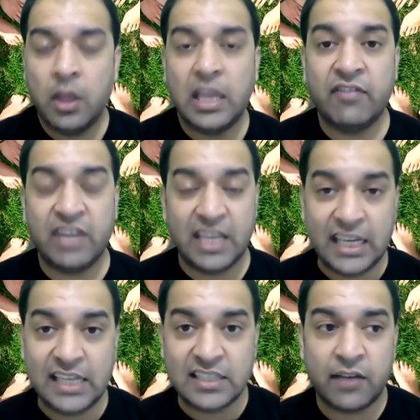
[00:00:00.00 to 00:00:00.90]
even
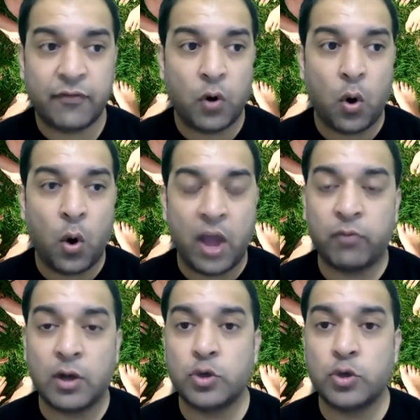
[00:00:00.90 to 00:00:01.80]
easier for
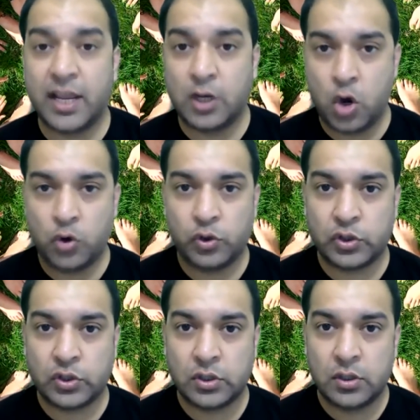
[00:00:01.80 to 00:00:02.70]
everyone to take
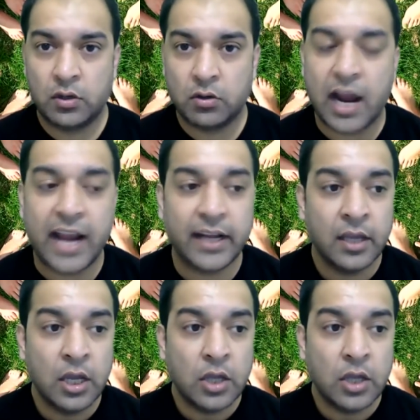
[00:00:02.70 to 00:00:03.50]
notes, right?